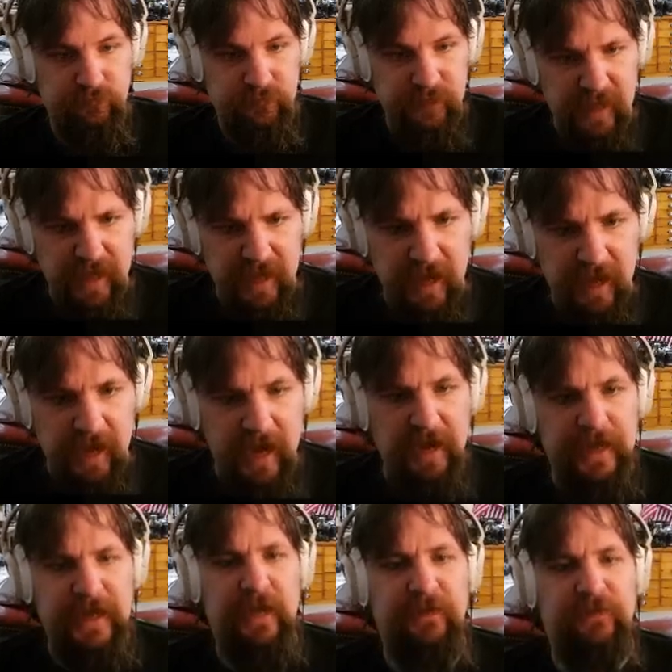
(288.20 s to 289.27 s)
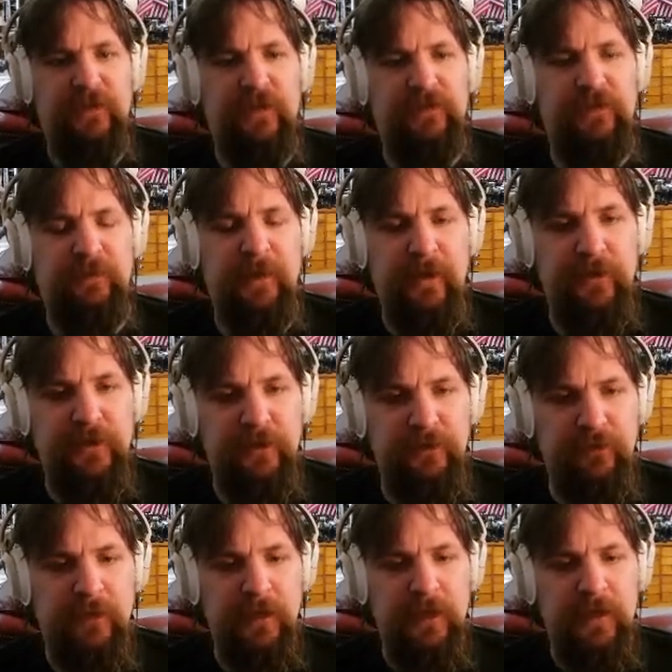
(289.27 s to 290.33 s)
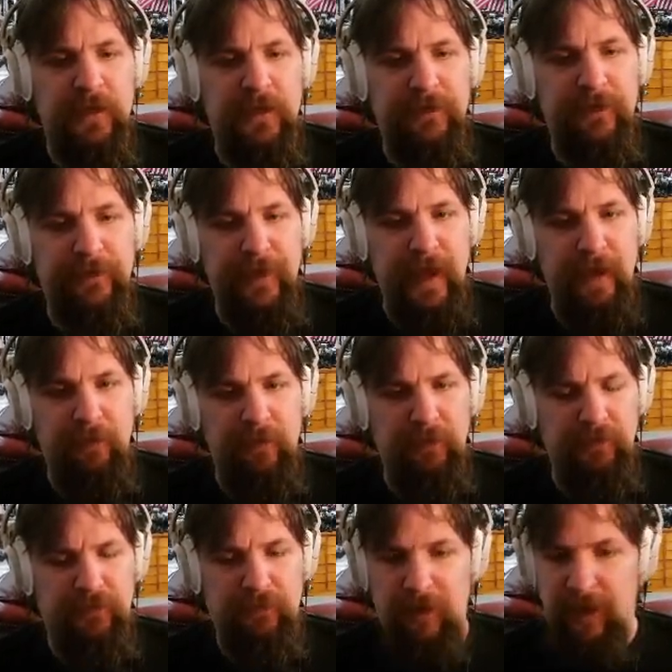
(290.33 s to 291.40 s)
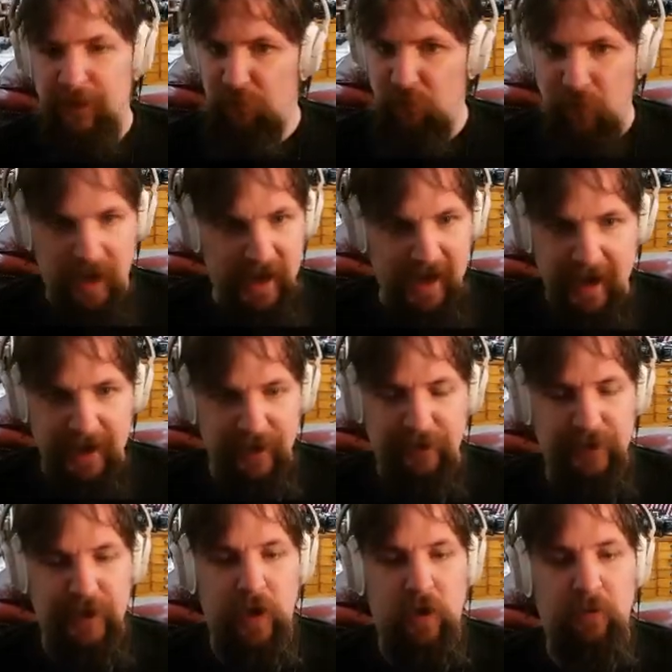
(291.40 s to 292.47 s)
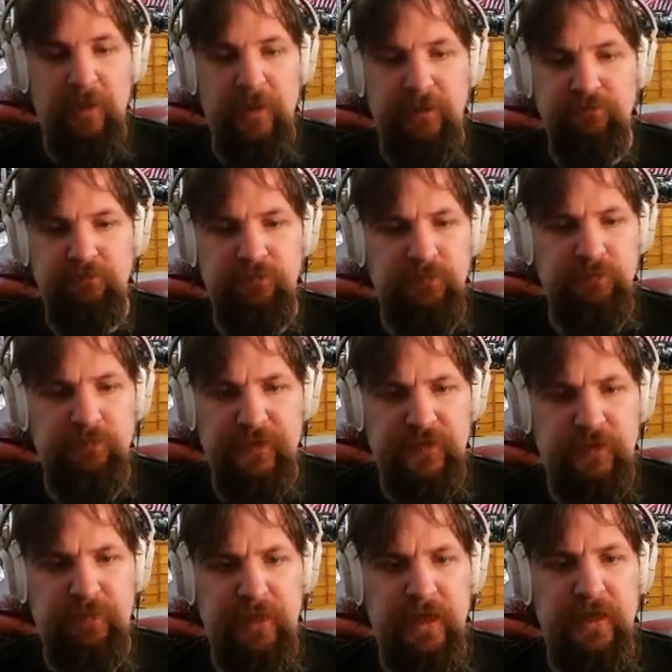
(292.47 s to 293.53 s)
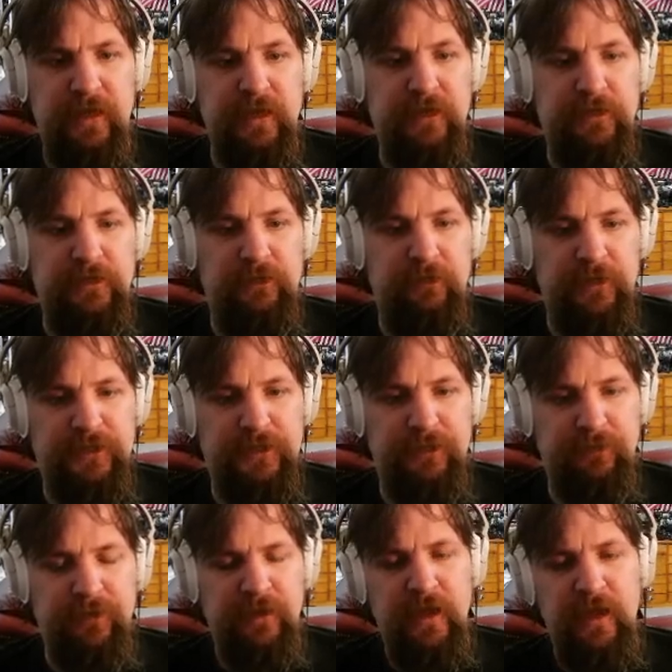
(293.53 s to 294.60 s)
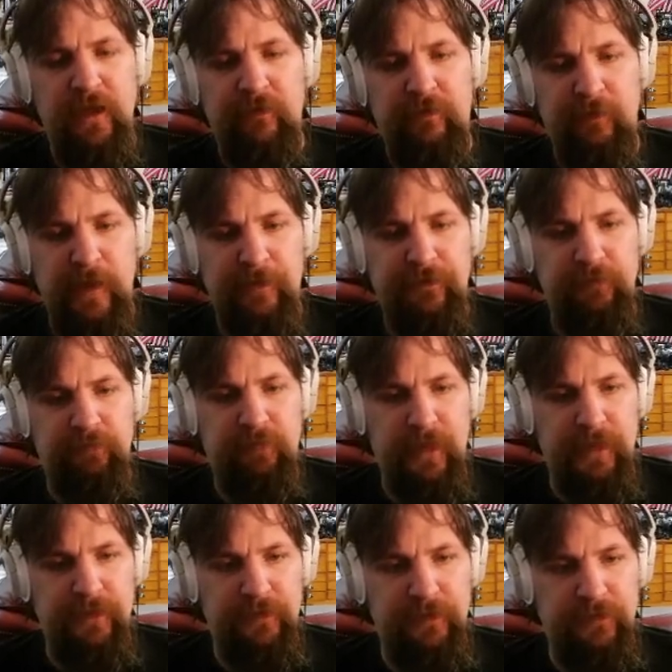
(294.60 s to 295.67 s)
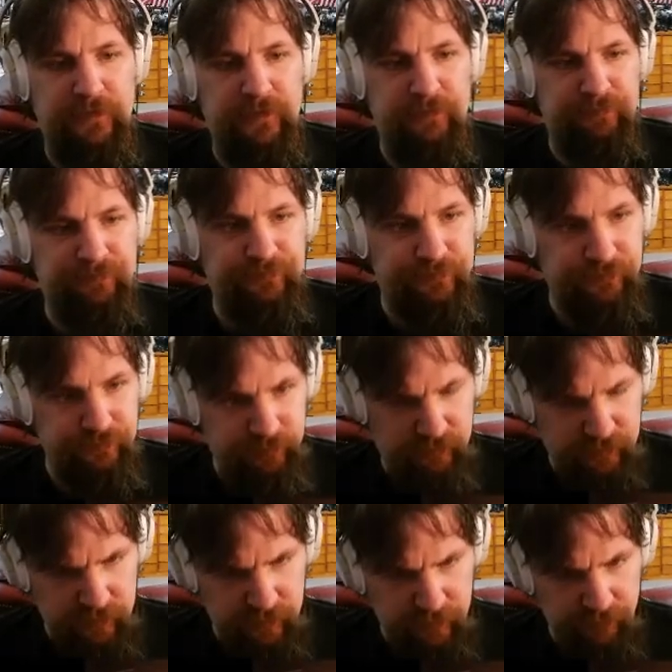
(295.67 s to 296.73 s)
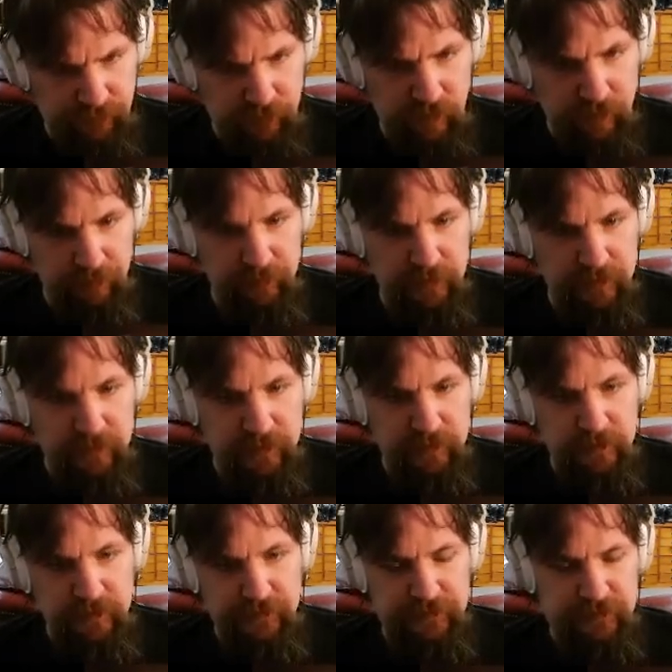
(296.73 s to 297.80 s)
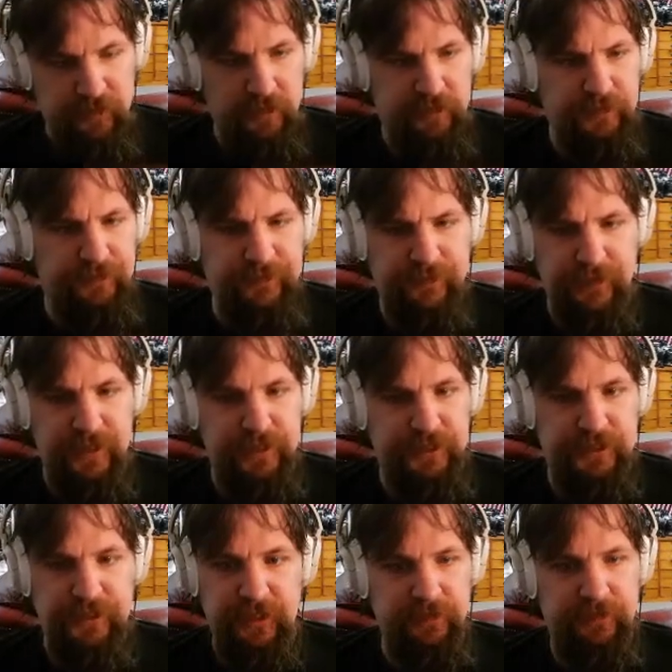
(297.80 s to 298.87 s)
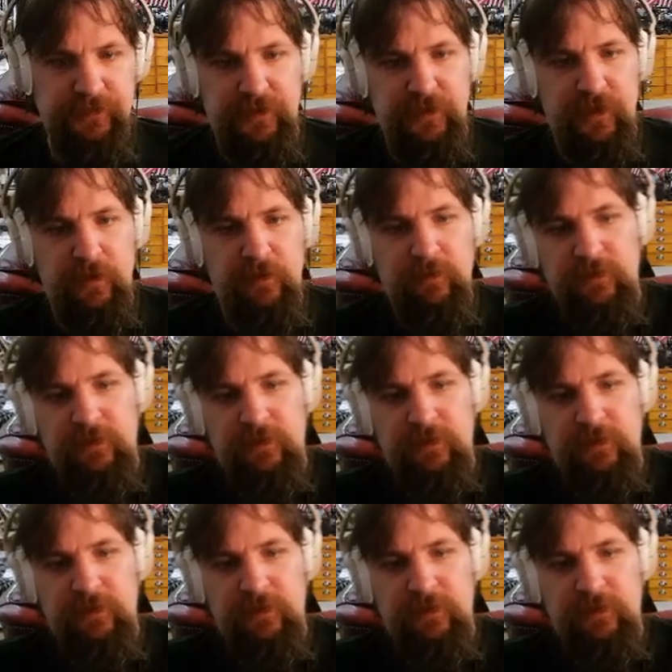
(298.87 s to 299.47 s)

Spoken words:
Ah, yes, I somehow knew that that one was right. Why, I don't know, but must have been an intuition from having played this from start to finish years ago.